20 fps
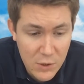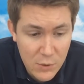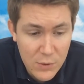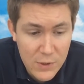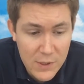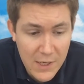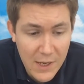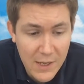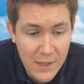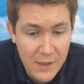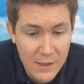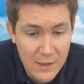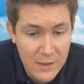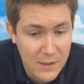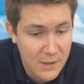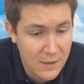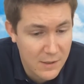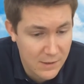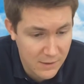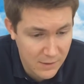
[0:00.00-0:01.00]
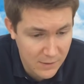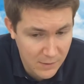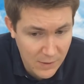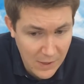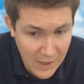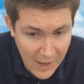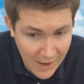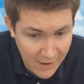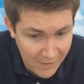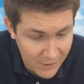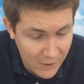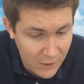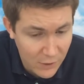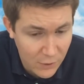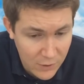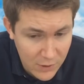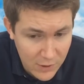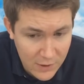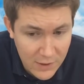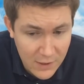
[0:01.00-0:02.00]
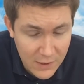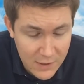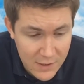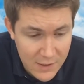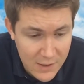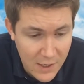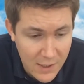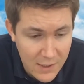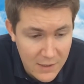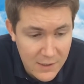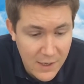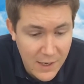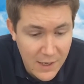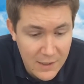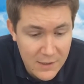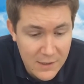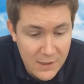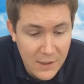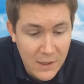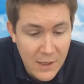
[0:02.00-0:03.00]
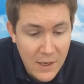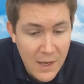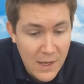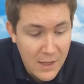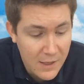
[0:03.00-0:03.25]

do say this having looked at these signs cancer